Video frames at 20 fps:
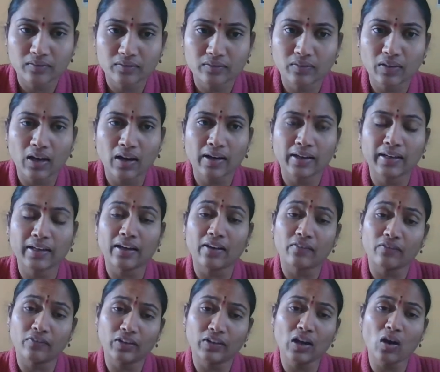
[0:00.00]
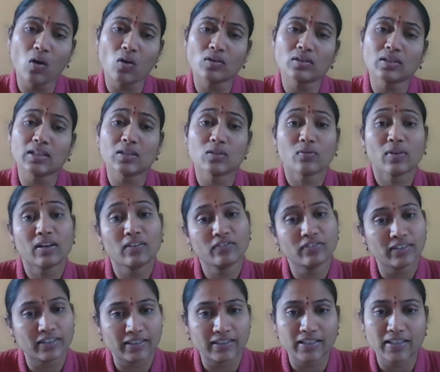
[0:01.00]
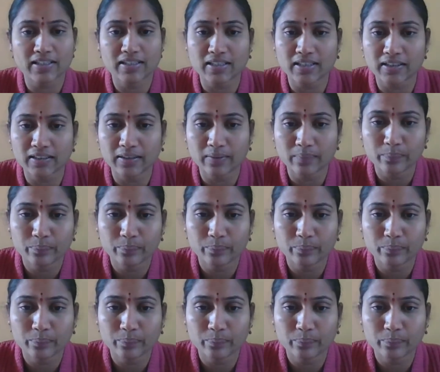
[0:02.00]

and every house is well furnitured.